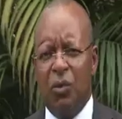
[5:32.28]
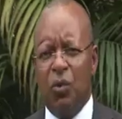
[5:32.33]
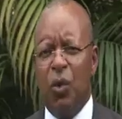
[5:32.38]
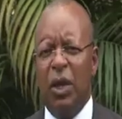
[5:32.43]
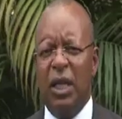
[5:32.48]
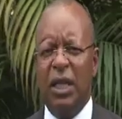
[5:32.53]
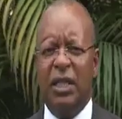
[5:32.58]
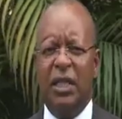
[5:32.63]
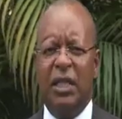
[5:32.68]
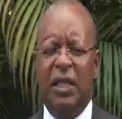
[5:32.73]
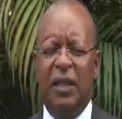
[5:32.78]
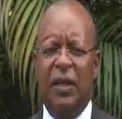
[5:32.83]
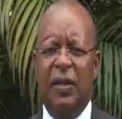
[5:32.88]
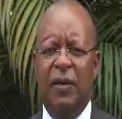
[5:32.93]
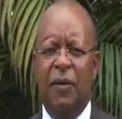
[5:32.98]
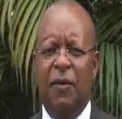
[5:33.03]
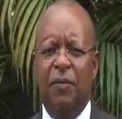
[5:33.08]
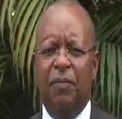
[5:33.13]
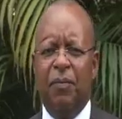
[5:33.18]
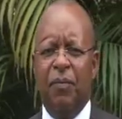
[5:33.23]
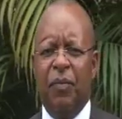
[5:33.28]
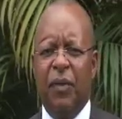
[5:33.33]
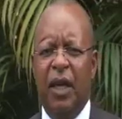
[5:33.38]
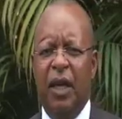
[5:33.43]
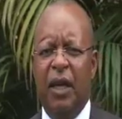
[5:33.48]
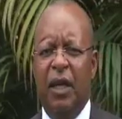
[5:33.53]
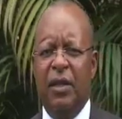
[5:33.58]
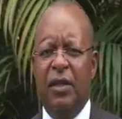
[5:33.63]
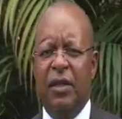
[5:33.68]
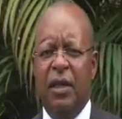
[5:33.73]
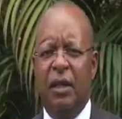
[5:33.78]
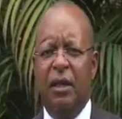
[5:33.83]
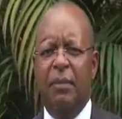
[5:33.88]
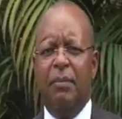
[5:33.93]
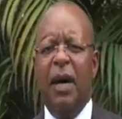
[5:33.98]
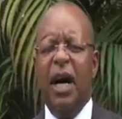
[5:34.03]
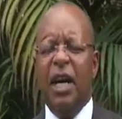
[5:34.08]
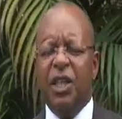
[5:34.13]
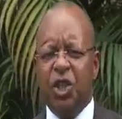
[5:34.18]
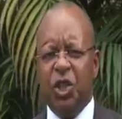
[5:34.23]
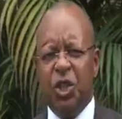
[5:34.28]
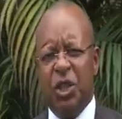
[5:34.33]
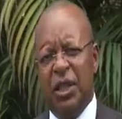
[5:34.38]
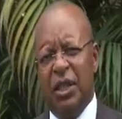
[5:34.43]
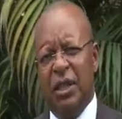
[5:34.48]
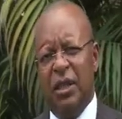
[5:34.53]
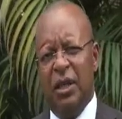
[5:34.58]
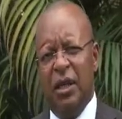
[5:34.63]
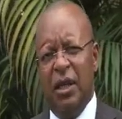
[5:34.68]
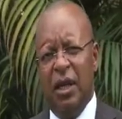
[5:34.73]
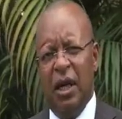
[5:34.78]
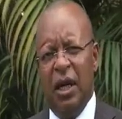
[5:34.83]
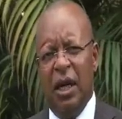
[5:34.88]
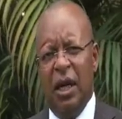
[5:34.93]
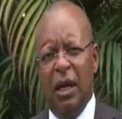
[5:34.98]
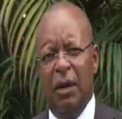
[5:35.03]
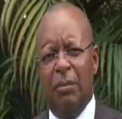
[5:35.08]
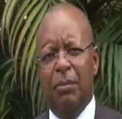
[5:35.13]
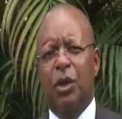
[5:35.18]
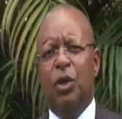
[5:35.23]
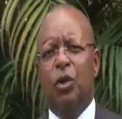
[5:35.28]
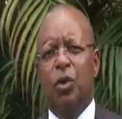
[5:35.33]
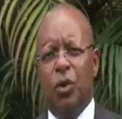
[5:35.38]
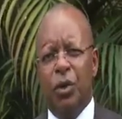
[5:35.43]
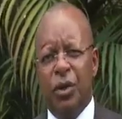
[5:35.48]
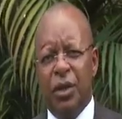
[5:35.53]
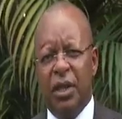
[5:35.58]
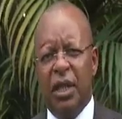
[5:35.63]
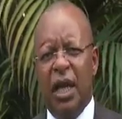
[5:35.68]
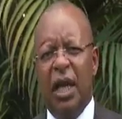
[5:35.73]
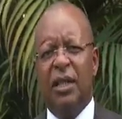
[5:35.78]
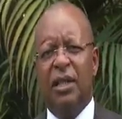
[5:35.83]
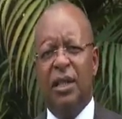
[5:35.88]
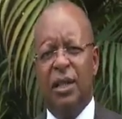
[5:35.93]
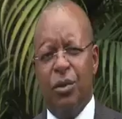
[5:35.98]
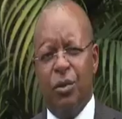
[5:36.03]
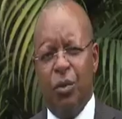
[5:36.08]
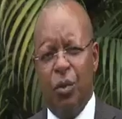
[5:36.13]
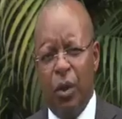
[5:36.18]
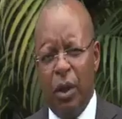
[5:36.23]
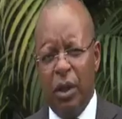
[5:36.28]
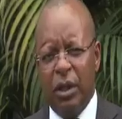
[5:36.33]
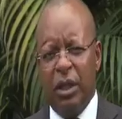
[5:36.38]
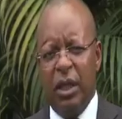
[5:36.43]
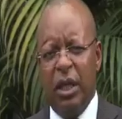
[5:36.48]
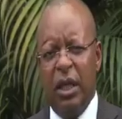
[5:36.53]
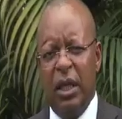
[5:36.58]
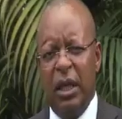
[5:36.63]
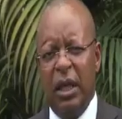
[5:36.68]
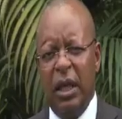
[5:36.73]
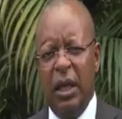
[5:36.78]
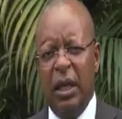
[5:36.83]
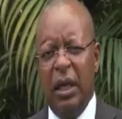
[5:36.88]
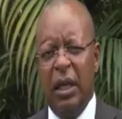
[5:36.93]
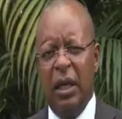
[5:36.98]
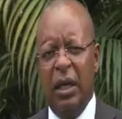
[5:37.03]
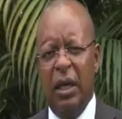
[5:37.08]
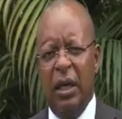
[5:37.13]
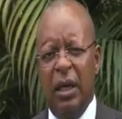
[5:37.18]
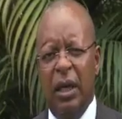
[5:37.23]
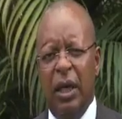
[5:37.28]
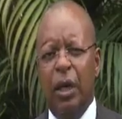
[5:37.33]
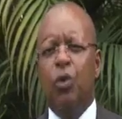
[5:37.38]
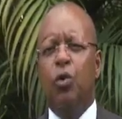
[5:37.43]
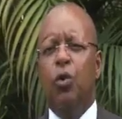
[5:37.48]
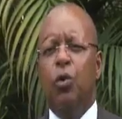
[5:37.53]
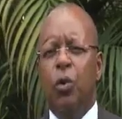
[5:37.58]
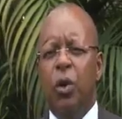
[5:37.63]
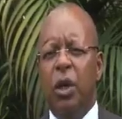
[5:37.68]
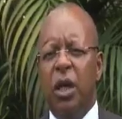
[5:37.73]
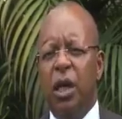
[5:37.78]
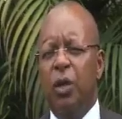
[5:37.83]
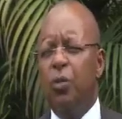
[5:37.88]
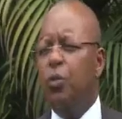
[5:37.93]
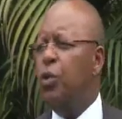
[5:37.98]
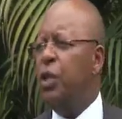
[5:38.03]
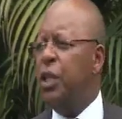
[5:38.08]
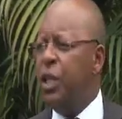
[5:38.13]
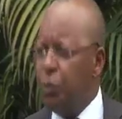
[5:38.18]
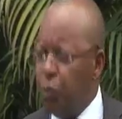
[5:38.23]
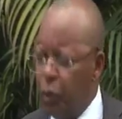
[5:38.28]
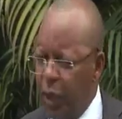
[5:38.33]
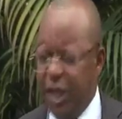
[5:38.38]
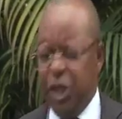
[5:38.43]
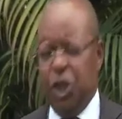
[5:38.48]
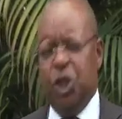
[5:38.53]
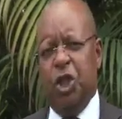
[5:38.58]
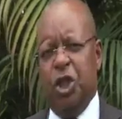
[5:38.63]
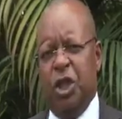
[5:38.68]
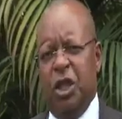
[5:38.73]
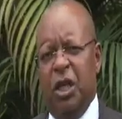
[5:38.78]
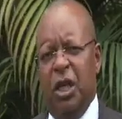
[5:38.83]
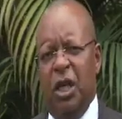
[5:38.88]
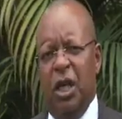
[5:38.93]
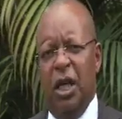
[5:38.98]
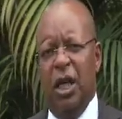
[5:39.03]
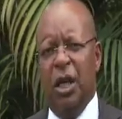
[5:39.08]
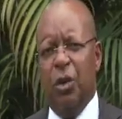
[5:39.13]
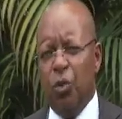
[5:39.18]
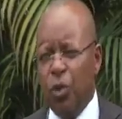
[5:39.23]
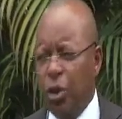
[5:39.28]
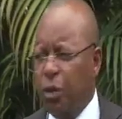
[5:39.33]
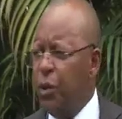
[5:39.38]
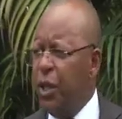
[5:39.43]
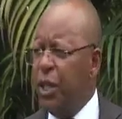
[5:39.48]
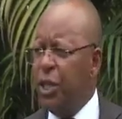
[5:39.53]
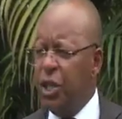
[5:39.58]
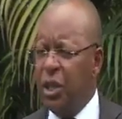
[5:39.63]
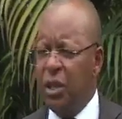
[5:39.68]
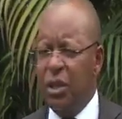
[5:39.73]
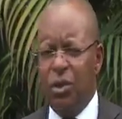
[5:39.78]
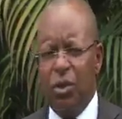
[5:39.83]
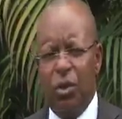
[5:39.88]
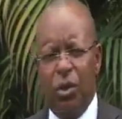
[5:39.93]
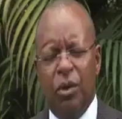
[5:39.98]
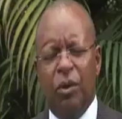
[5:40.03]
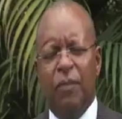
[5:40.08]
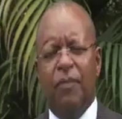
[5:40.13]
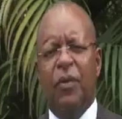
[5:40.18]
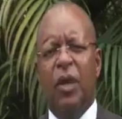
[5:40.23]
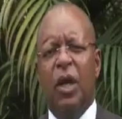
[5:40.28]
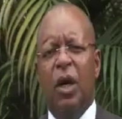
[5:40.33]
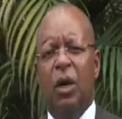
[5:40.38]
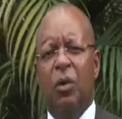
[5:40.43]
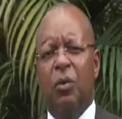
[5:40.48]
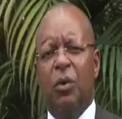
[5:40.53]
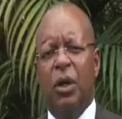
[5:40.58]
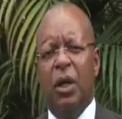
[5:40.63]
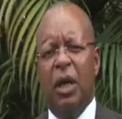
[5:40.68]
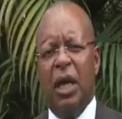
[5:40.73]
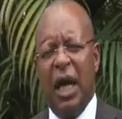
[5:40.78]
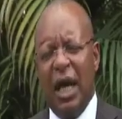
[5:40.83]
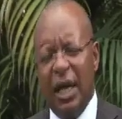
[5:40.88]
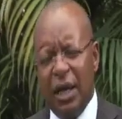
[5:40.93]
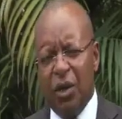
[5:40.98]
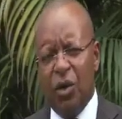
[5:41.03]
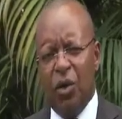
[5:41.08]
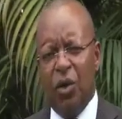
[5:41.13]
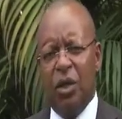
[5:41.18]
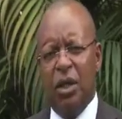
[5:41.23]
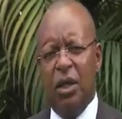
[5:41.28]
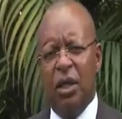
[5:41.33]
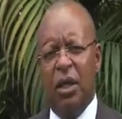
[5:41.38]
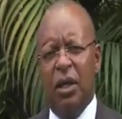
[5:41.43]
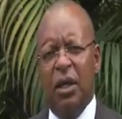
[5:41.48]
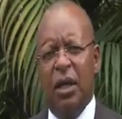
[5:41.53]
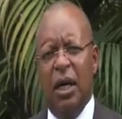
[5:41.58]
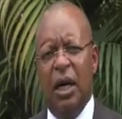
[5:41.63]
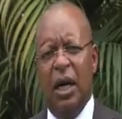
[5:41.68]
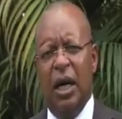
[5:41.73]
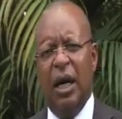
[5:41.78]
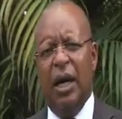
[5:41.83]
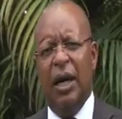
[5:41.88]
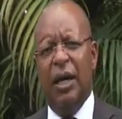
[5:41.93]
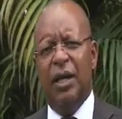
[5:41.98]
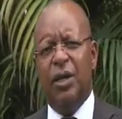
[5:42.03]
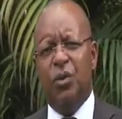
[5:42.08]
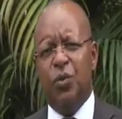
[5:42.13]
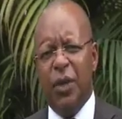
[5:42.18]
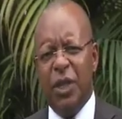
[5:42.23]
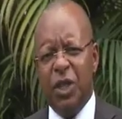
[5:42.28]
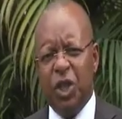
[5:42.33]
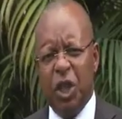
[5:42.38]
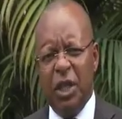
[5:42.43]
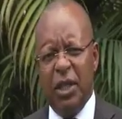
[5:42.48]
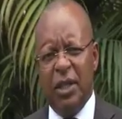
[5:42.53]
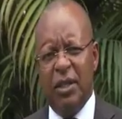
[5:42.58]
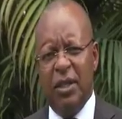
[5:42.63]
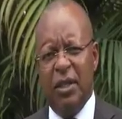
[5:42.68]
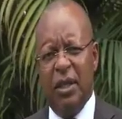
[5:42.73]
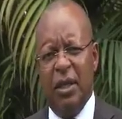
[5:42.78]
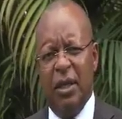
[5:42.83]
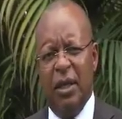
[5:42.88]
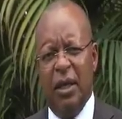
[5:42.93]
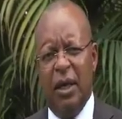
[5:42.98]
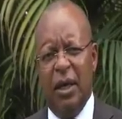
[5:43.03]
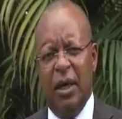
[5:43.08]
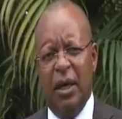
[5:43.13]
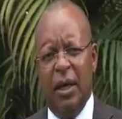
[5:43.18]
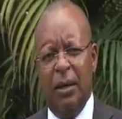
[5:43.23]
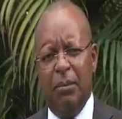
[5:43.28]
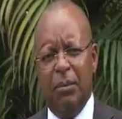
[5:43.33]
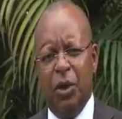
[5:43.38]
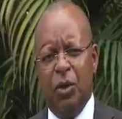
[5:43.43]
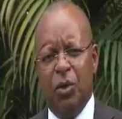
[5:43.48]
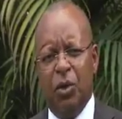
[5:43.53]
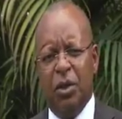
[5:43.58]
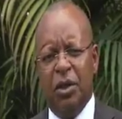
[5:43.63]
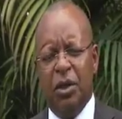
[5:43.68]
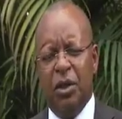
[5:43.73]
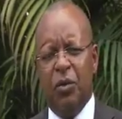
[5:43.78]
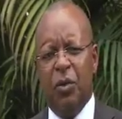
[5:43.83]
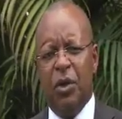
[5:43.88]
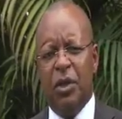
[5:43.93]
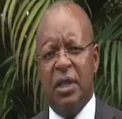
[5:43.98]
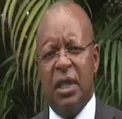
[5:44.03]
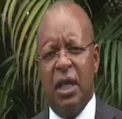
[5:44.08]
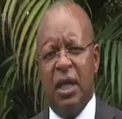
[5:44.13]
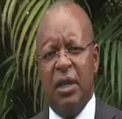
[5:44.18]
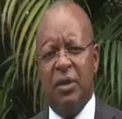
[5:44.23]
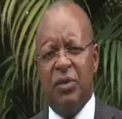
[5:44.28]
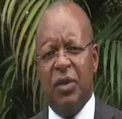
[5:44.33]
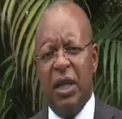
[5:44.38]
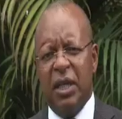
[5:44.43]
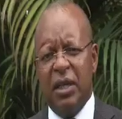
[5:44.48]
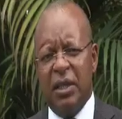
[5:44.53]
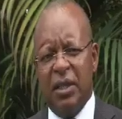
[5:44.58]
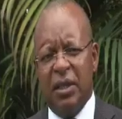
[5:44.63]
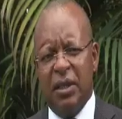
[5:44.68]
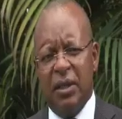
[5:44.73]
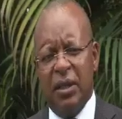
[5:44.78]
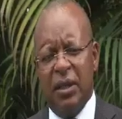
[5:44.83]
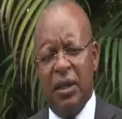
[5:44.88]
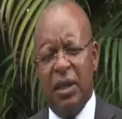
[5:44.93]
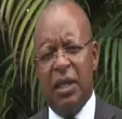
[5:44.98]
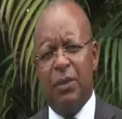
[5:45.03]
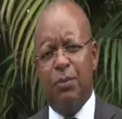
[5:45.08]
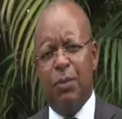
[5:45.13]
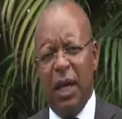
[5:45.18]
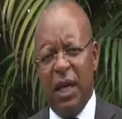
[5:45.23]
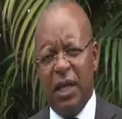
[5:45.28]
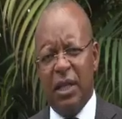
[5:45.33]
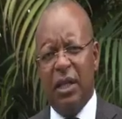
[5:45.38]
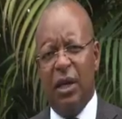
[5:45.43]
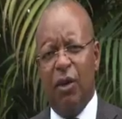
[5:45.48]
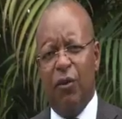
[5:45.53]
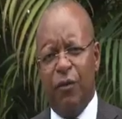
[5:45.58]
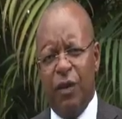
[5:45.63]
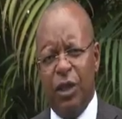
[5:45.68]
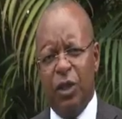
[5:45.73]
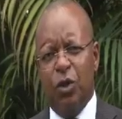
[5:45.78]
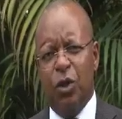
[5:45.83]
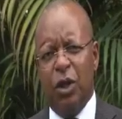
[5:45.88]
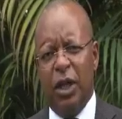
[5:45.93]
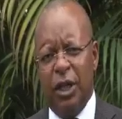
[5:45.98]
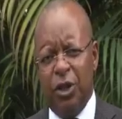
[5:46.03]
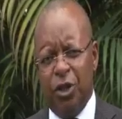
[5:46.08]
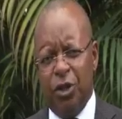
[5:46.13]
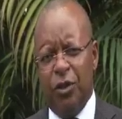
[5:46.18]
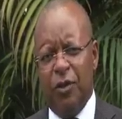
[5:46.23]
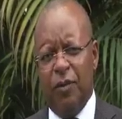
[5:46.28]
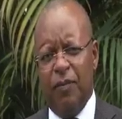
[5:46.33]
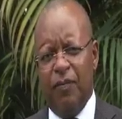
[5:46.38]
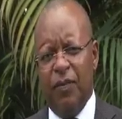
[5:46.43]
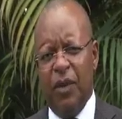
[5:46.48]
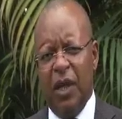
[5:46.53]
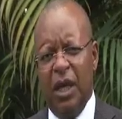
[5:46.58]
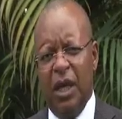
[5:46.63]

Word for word: quality is unmatched, uh, because that is what he he he would wish. He would wish. So we'll carry on uh, his wishes uh, because he was a great respecter of education.